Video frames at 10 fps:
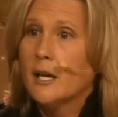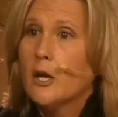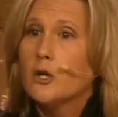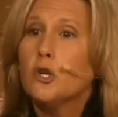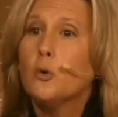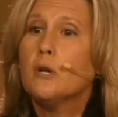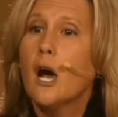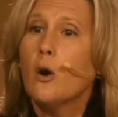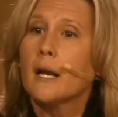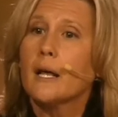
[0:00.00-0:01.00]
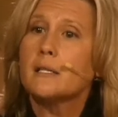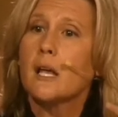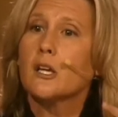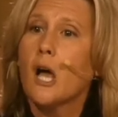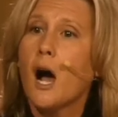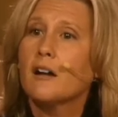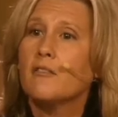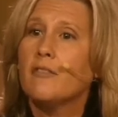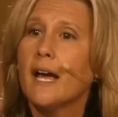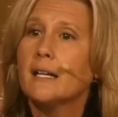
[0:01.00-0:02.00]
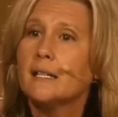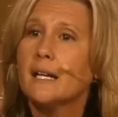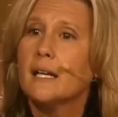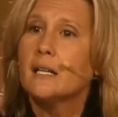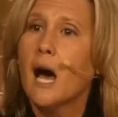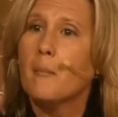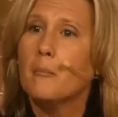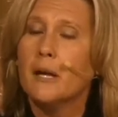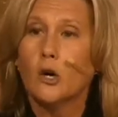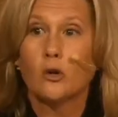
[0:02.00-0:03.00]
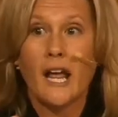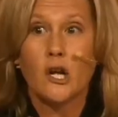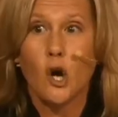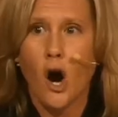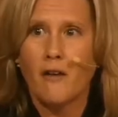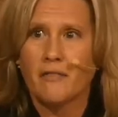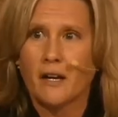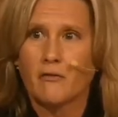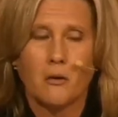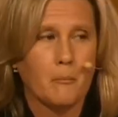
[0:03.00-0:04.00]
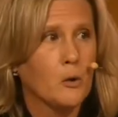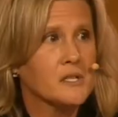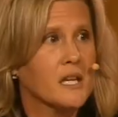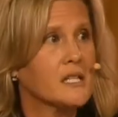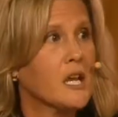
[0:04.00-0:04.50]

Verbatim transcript: You notice Jochebed did not build a coffin for Moses,